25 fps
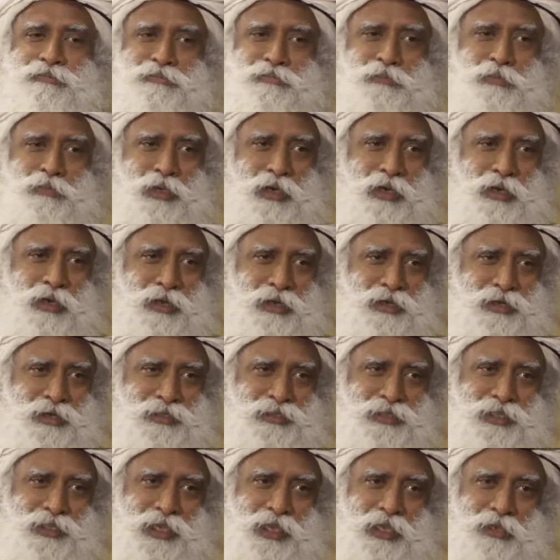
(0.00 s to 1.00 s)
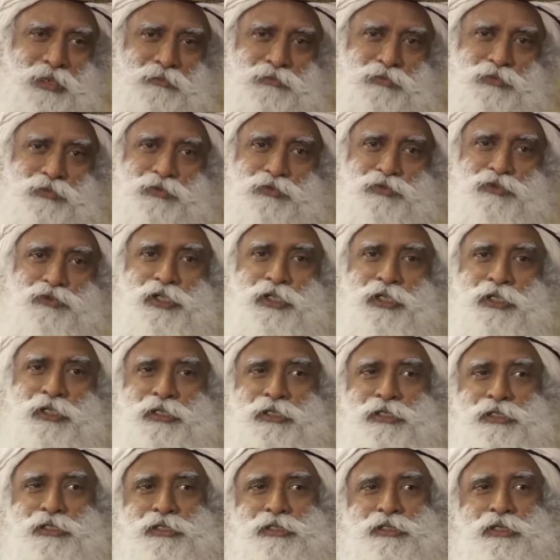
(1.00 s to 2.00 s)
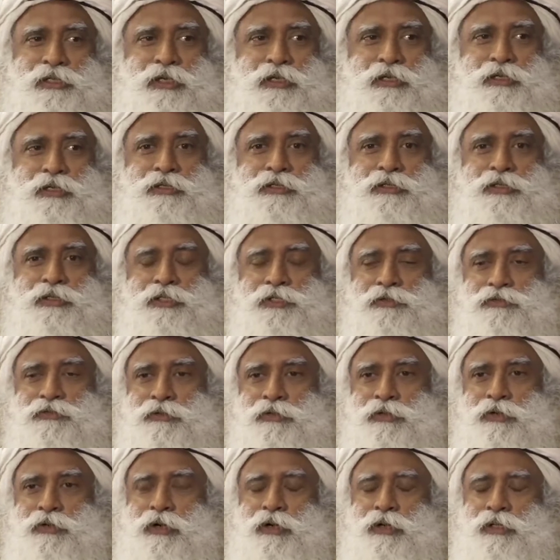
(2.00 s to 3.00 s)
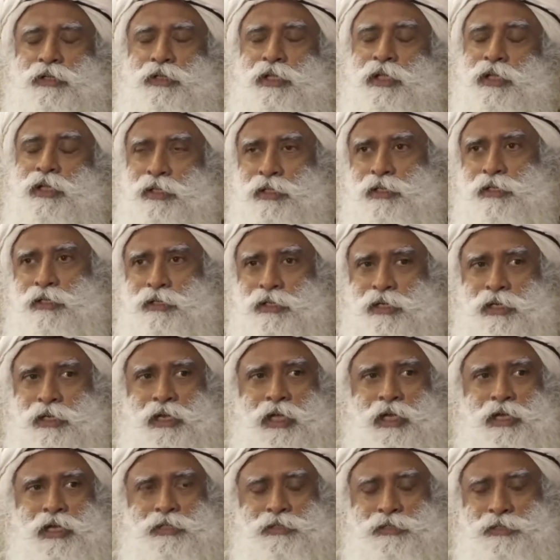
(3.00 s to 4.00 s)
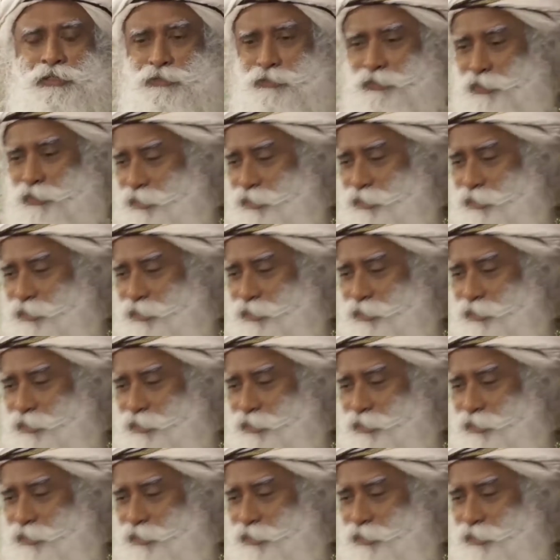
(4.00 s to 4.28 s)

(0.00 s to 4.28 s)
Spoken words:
bar and they had a few drinks and he just forgot. Then he realized,